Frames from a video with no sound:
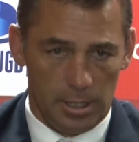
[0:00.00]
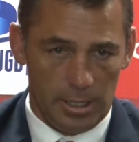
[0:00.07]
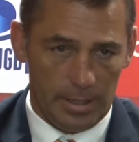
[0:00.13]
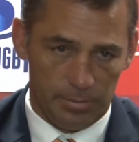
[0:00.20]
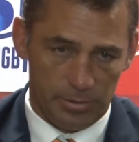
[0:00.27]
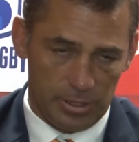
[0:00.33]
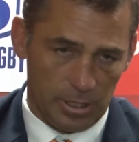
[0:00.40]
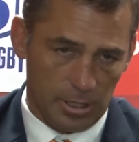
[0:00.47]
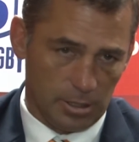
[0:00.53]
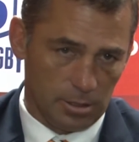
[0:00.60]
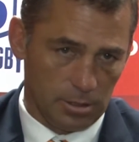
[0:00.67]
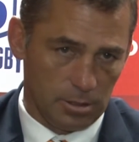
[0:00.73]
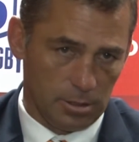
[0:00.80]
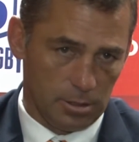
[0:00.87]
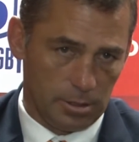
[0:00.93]

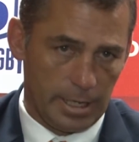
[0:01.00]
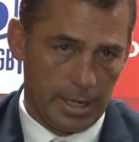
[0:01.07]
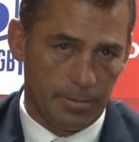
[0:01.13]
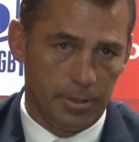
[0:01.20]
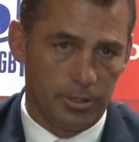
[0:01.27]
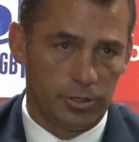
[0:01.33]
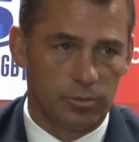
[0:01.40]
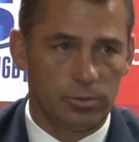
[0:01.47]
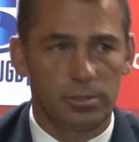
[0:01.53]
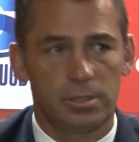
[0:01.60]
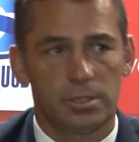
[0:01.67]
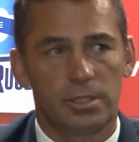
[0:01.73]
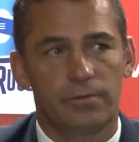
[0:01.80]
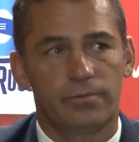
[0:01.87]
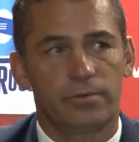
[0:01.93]
MCL damage. We'll
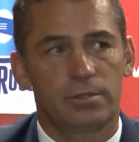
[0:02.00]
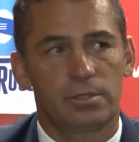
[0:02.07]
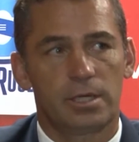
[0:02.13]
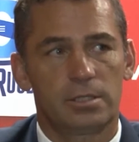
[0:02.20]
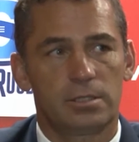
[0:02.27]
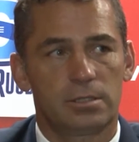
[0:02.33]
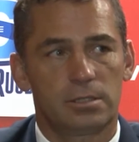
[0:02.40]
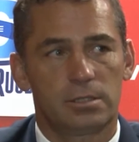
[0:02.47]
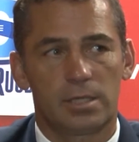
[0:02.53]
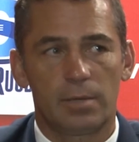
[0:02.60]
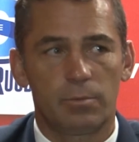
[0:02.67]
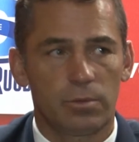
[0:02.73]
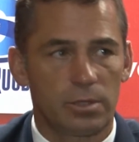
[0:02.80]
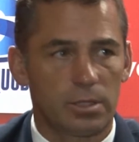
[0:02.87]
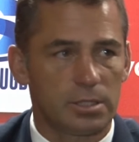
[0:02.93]
see if that's the
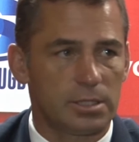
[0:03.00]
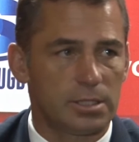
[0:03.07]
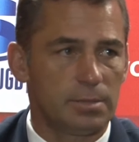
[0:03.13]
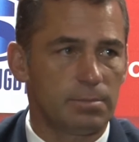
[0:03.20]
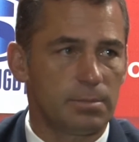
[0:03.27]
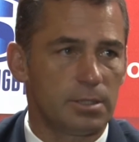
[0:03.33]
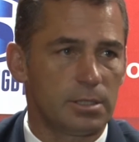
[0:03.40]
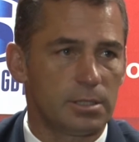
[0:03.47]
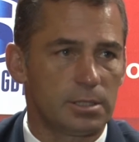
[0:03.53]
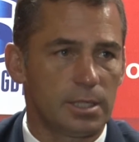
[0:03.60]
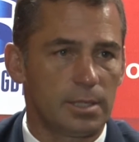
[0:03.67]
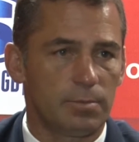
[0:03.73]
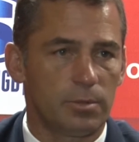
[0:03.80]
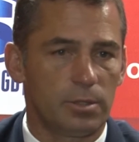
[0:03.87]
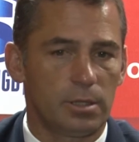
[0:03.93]
same with Kasim and the
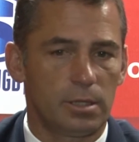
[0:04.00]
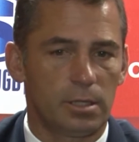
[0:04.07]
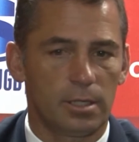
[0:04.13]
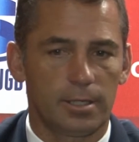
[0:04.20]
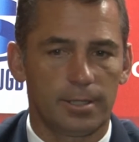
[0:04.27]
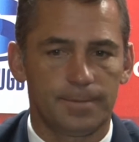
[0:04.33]
same with,